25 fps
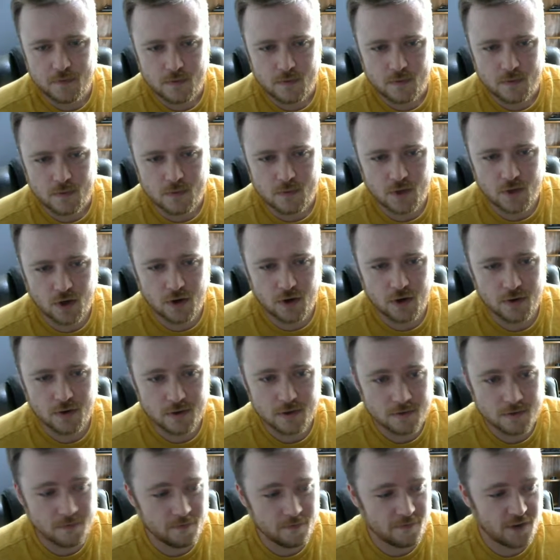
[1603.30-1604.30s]
So
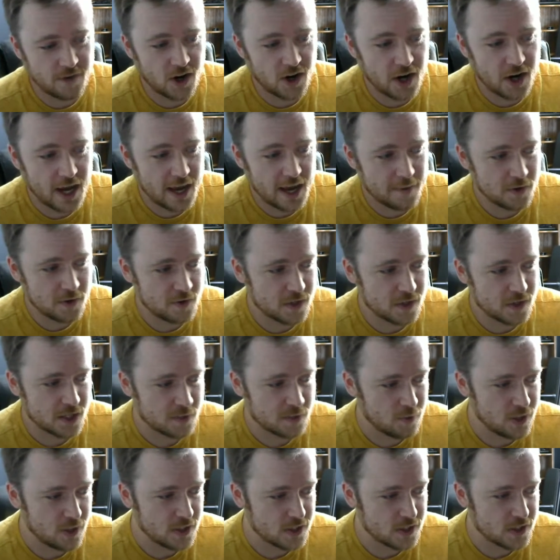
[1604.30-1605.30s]
very happy with this
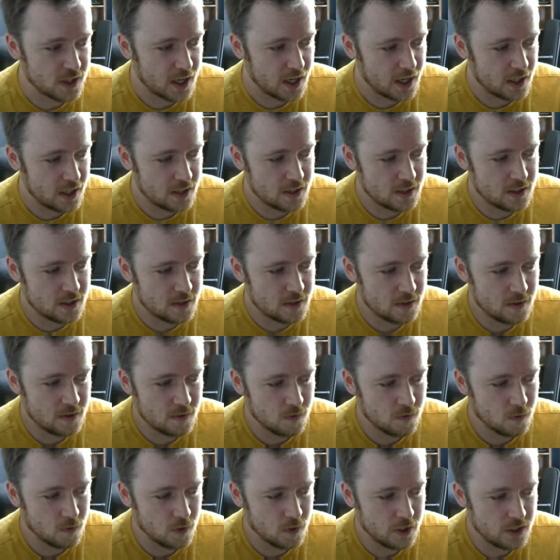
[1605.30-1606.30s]
preset.
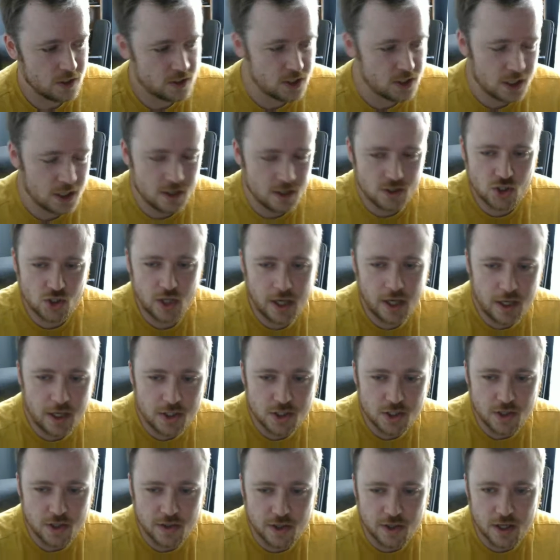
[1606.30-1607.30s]
Wouldn't
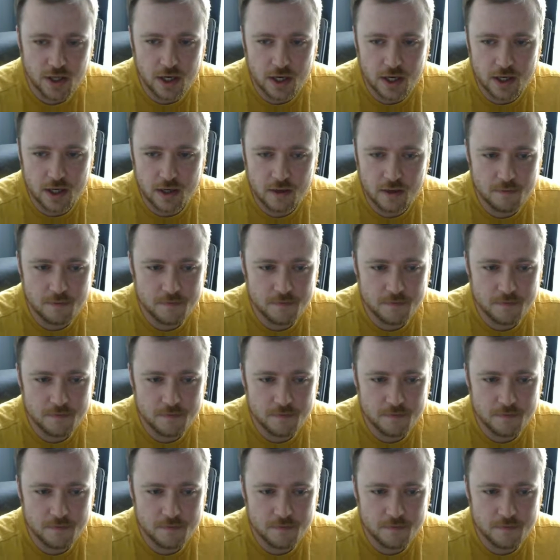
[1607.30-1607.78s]
change a thing.